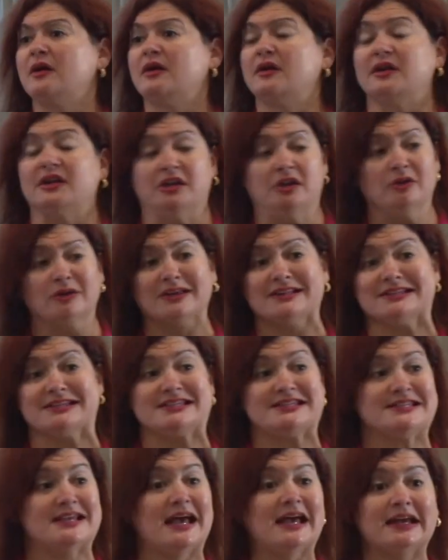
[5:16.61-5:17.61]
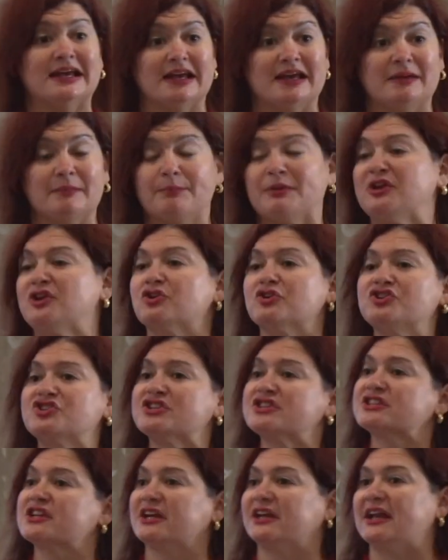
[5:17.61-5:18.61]
You can say it, but you're
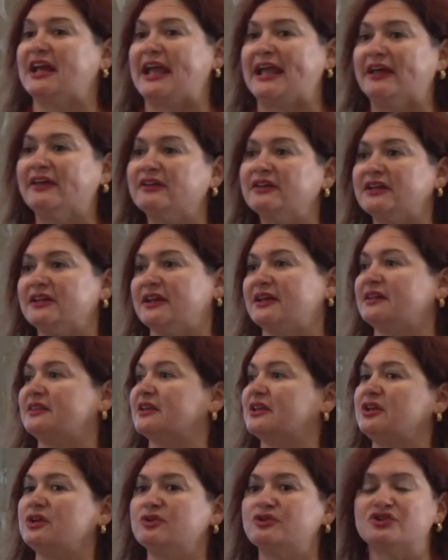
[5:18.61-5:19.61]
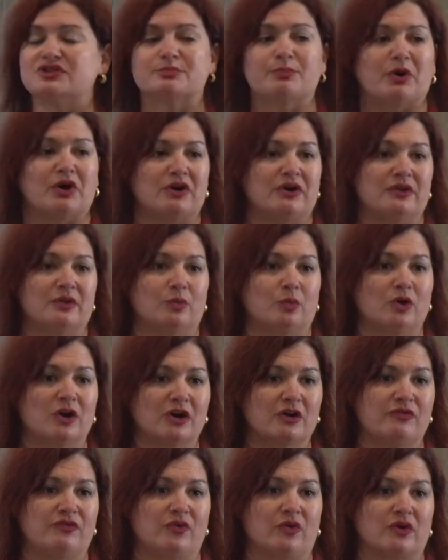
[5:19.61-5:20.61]
just going to alienate the hugest part of the
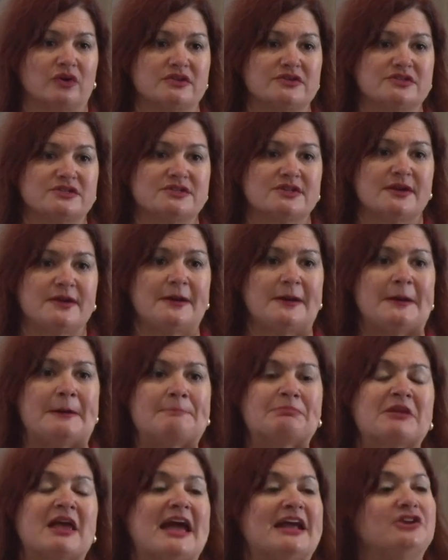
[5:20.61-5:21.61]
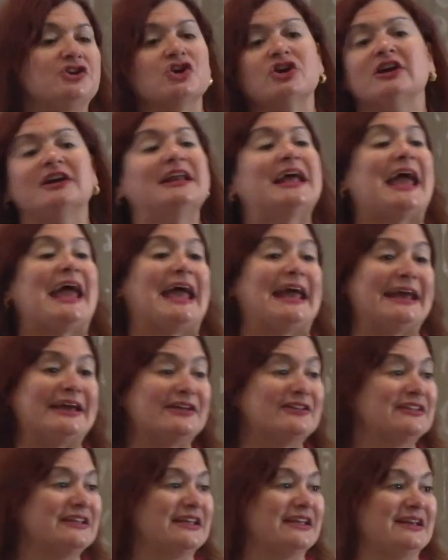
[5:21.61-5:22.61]
workforce. And you're going to
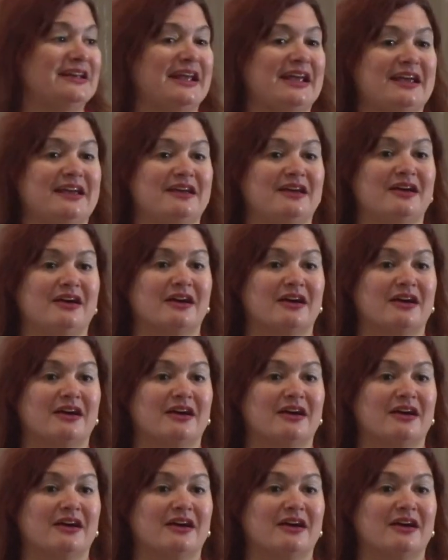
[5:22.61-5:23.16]
alienate